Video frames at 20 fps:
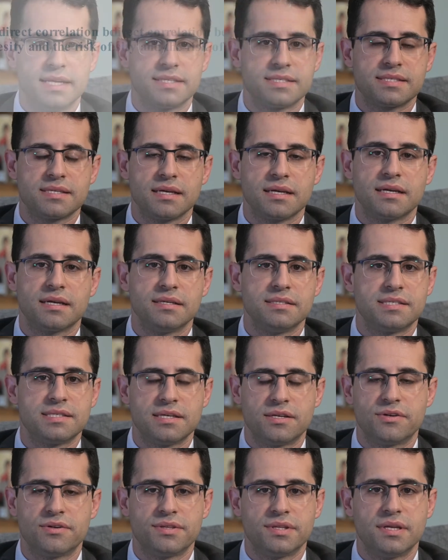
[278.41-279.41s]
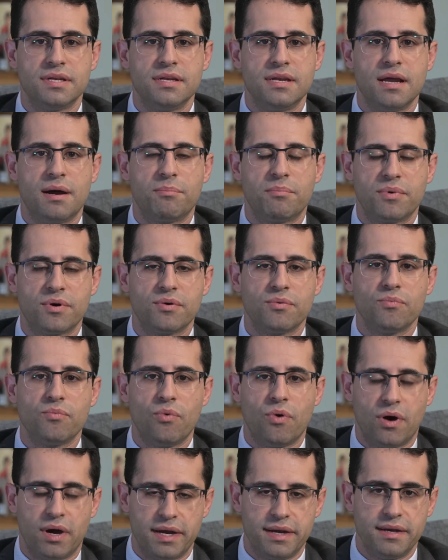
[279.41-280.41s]
it's considered the
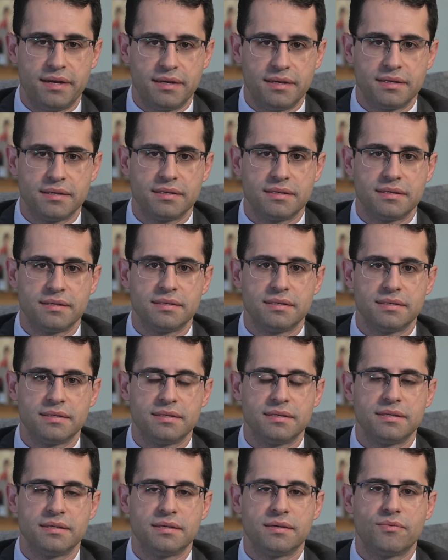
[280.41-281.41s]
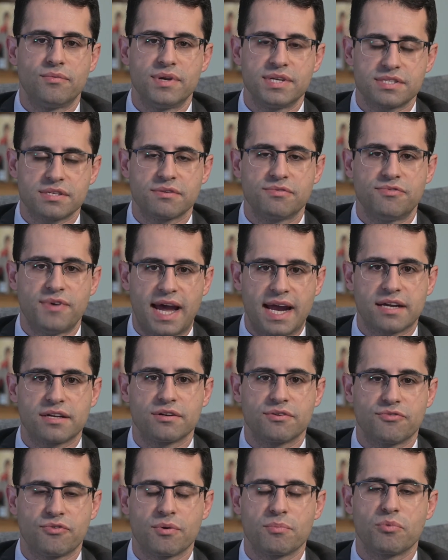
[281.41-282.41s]
#1 risk factor
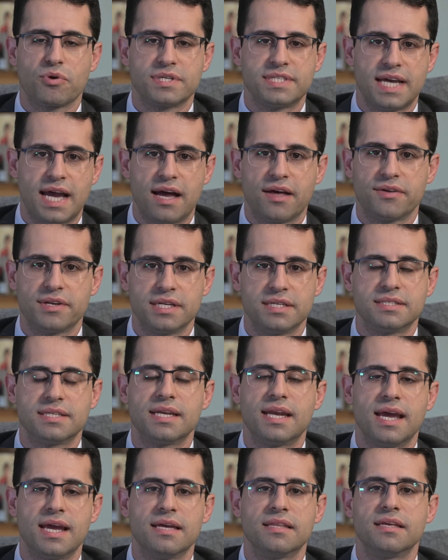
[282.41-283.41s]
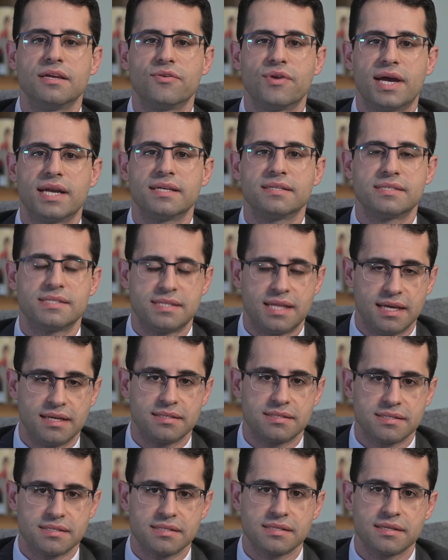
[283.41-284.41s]
for mortality today in the United
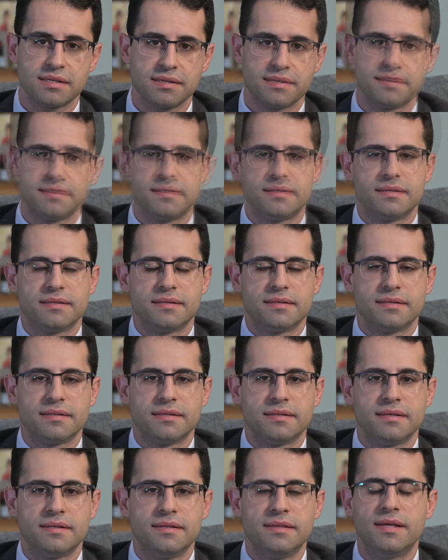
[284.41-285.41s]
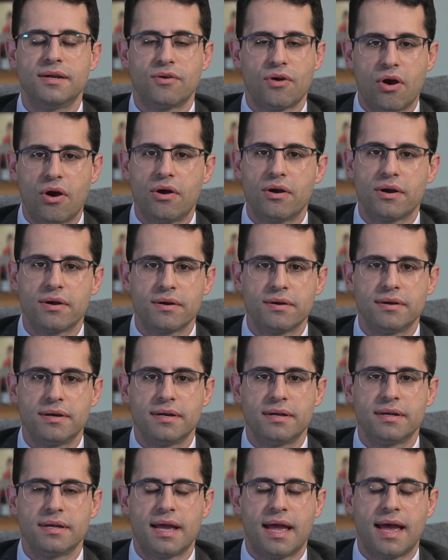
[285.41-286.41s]
States. There are,
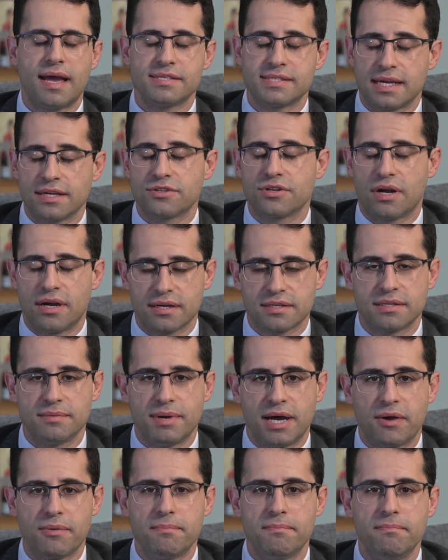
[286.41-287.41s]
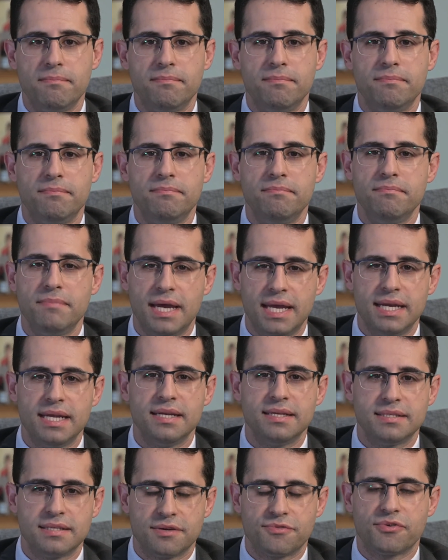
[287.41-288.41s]
as I talked about, many
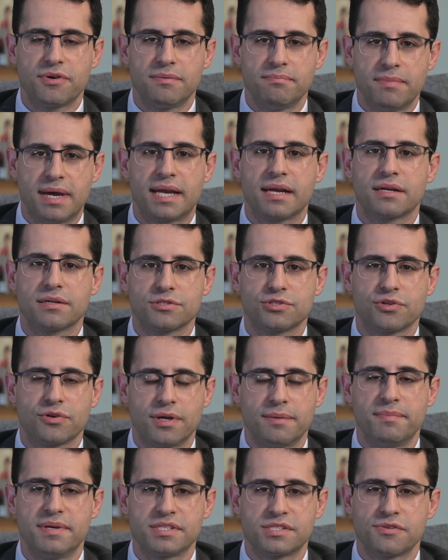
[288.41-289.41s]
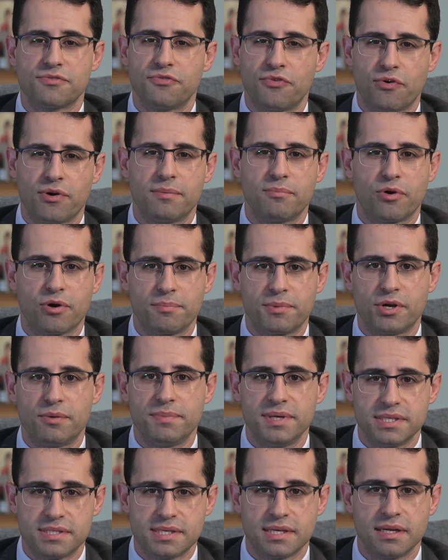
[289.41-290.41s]
different medical treatments for morbid
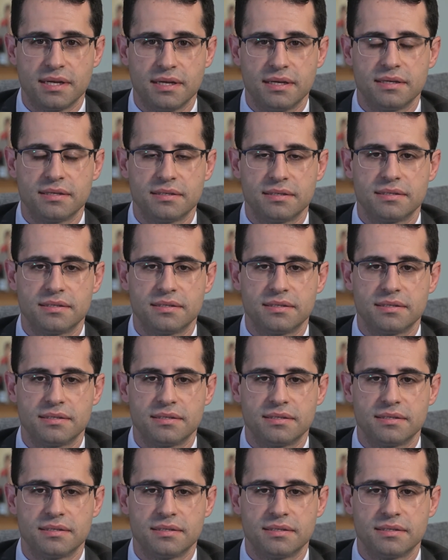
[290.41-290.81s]
obesity.